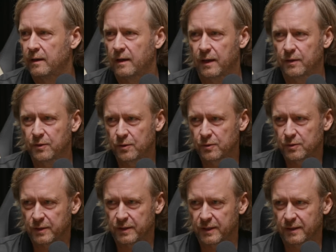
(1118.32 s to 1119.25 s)
And
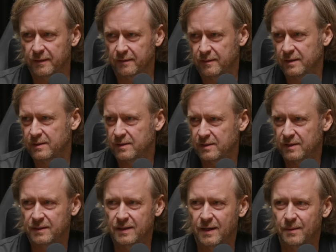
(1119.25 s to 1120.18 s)
usually this is
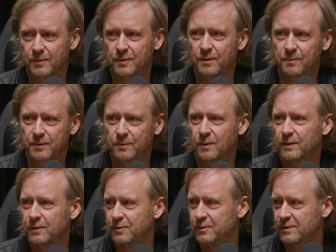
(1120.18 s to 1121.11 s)
the time to complete 1
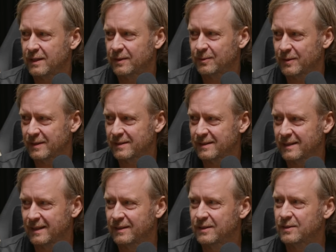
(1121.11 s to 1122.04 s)
or 2 side quests.
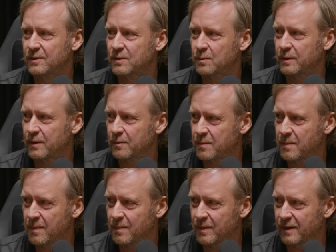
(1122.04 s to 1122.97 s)
And this is what I
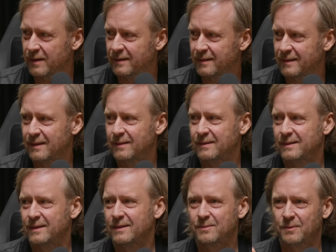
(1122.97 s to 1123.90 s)
remember. Then
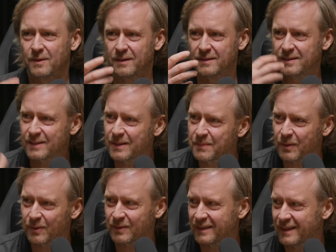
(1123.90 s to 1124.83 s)
that's what I sleep
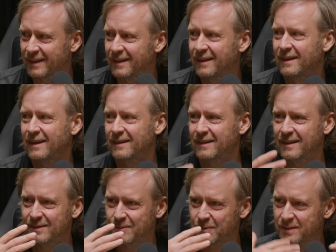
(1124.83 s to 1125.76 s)
on, yeah? And
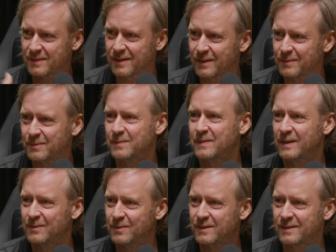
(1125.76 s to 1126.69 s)
that's what stays with me
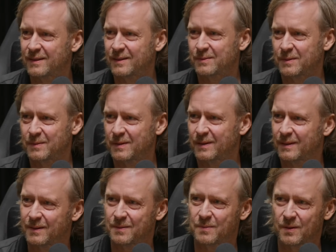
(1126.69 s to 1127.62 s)
and resonates with me
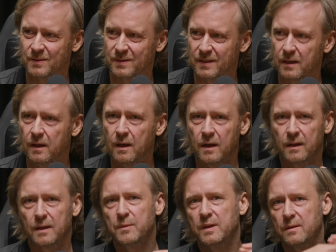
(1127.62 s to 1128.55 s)
the most, yeah?
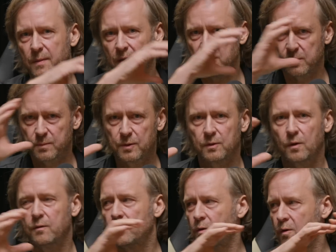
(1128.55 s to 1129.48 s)
I mean, the major plot,
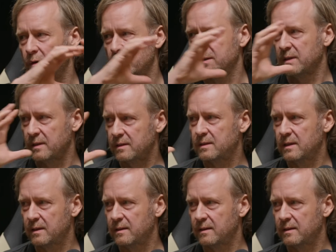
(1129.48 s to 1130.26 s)
of course, yes,